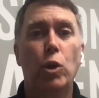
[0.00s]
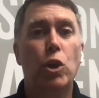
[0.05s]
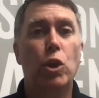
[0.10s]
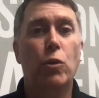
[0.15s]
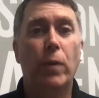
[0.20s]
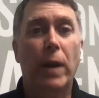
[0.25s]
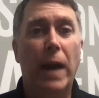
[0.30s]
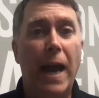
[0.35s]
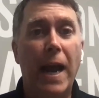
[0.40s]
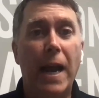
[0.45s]

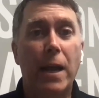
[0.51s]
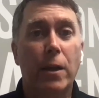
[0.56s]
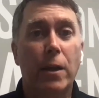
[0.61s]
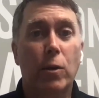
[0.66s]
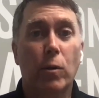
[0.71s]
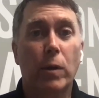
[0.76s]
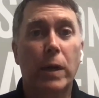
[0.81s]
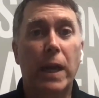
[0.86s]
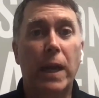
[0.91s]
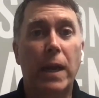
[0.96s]
you and I
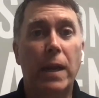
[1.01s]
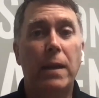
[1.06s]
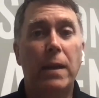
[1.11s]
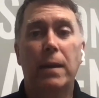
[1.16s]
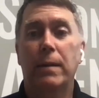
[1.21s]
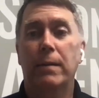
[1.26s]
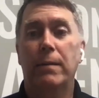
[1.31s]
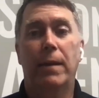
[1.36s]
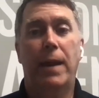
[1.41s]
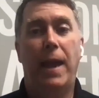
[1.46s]
agree,
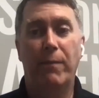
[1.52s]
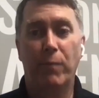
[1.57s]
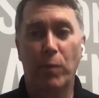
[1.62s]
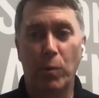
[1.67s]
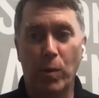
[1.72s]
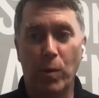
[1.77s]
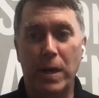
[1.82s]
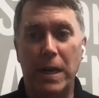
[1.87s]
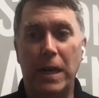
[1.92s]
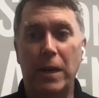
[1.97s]

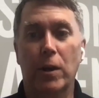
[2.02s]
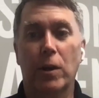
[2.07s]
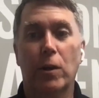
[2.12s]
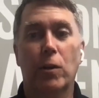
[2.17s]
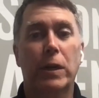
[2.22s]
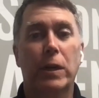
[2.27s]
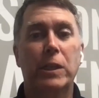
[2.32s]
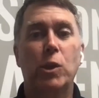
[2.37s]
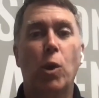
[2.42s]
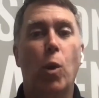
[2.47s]
everyone here
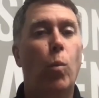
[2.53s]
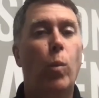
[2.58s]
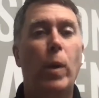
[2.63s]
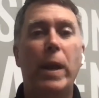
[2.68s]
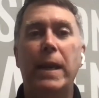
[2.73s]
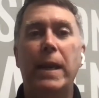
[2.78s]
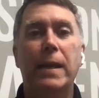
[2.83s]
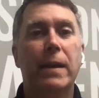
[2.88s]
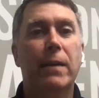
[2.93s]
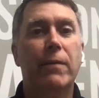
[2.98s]
agrees,
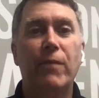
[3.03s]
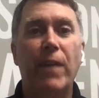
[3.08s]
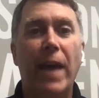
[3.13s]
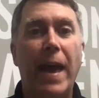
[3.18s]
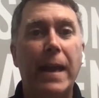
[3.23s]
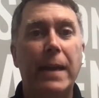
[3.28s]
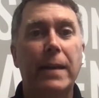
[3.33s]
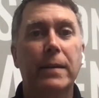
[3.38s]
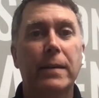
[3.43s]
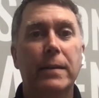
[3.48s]
we didn't
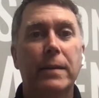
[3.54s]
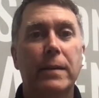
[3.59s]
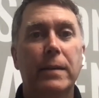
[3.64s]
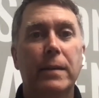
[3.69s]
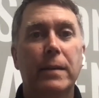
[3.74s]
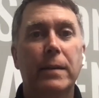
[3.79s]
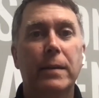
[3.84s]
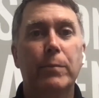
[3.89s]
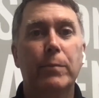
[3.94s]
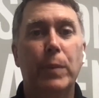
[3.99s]
invent
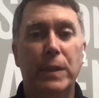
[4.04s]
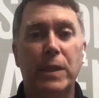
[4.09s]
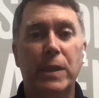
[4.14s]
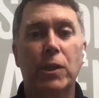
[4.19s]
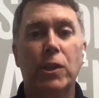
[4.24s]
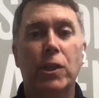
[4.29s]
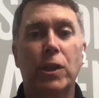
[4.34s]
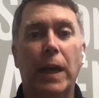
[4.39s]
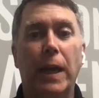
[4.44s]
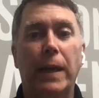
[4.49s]

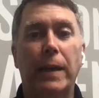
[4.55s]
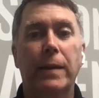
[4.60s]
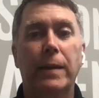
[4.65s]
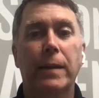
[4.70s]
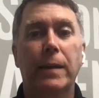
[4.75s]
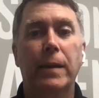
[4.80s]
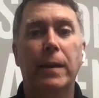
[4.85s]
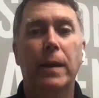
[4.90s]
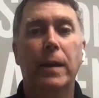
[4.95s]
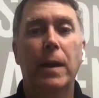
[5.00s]
positioning,
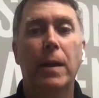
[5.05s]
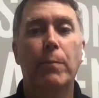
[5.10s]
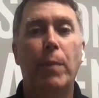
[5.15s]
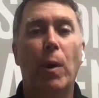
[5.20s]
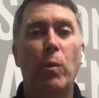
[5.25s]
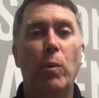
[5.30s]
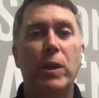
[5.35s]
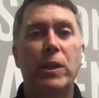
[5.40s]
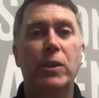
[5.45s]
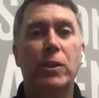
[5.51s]

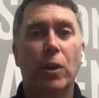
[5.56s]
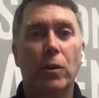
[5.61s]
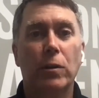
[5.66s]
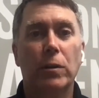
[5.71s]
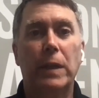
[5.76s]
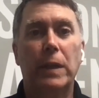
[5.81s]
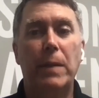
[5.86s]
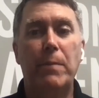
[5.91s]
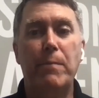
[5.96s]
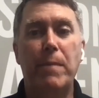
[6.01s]
but we
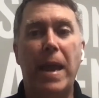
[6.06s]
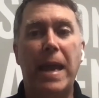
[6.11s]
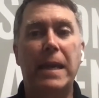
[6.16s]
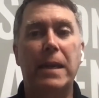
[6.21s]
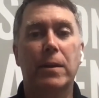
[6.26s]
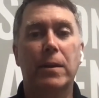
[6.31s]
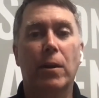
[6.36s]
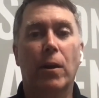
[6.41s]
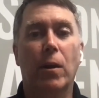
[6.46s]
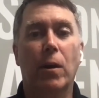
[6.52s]
certainly
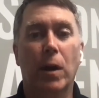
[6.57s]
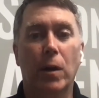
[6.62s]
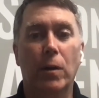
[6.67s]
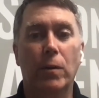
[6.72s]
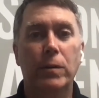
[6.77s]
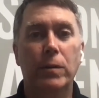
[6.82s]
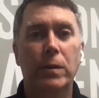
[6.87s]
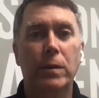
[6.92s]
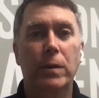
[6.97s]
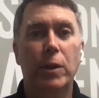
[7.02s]
made it our
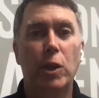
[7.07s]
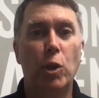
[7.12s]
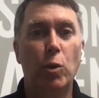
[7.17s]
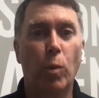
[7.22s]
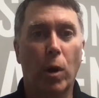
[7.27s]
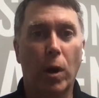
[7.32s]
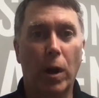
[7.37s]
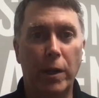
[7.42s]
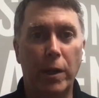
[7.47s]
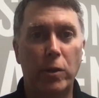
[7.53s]
own.
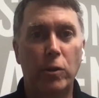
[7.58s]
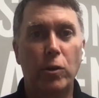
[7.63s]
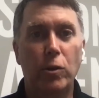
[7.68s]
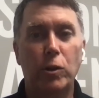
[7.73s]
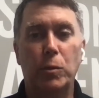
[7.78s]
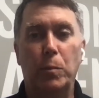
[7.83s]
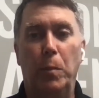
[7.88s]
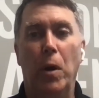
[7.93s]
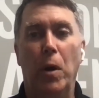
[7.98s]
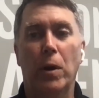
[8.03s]
You were a
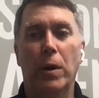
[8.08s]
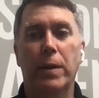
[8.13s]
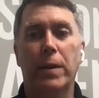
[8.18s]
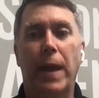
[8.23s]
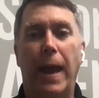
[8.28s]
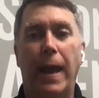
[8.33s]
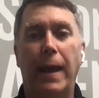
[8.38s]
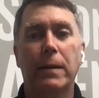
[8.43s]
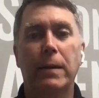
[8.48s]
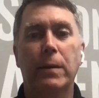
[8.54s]
huge part
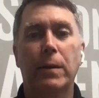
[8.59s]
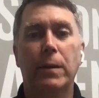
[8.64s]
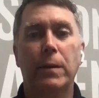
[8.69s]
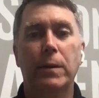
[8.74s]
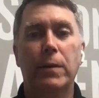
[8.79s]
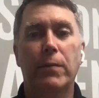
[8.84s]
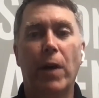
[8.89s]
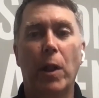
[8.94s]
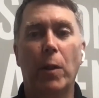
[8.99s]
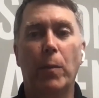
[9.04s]
of that,
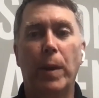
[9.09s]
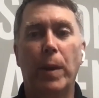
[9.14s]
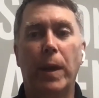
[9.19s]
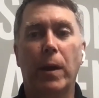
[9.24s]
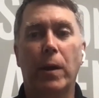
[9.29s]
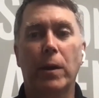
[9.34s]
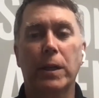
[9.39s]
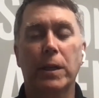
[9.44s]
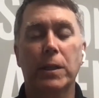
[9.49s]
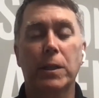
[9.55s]

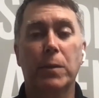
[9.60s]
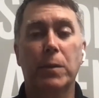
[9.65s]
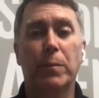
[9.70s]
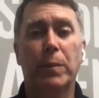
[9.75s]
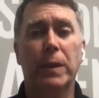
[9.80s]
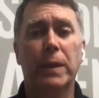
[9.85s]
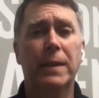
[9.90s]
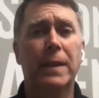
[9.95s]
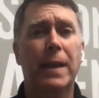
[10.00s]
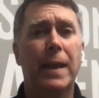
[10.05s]
developing our
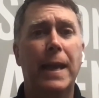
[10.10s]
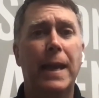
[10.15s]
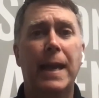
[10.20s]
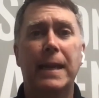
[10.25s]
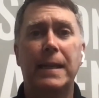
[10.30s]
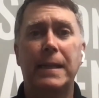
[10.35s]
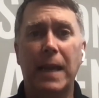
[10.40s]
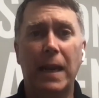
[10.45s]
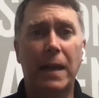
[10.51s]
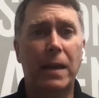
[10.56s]
discipline.
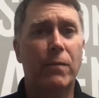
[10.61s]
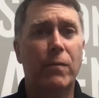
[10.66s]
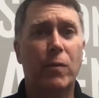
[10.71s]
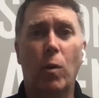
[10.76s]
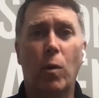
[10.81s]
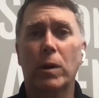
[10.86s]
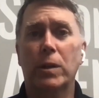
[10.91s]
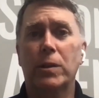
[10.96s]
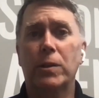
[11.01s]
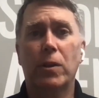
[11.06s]
Dick, of
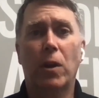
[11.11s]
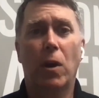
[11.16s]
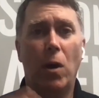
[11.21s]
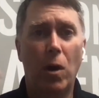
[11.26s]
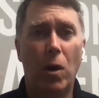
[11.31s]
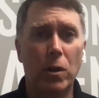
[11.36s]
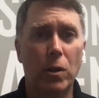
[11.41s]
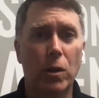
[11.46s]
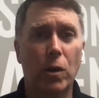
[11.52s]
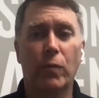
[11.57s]
course,
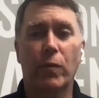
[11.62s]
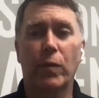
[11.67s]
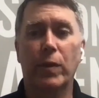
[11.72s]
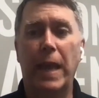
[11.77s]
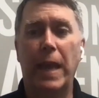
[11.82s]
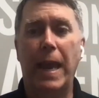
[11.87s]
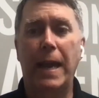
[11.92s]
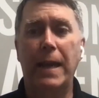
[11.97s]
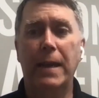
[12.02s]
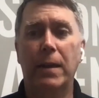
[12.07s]
all
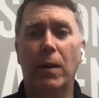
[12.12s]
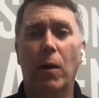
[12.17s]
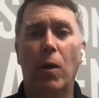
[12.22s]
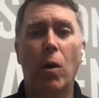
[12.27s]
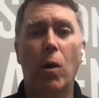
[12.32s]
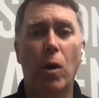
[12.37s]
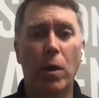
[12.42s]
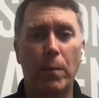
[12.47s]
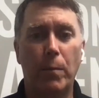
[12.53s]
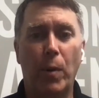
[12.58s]
over that,
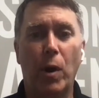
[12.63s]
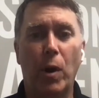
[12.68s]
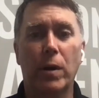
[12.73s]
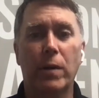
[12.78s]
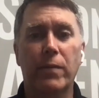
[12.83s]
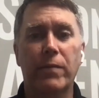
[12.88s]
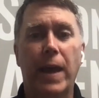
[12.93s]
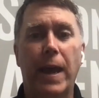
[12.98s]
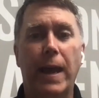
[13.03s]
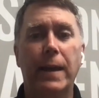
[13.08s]
all a
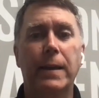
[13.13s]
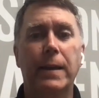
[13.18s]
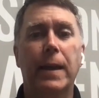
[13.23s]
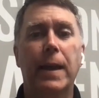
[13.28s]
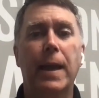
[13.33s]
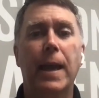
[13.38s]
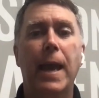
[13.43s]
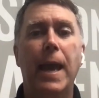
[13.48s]
part of that.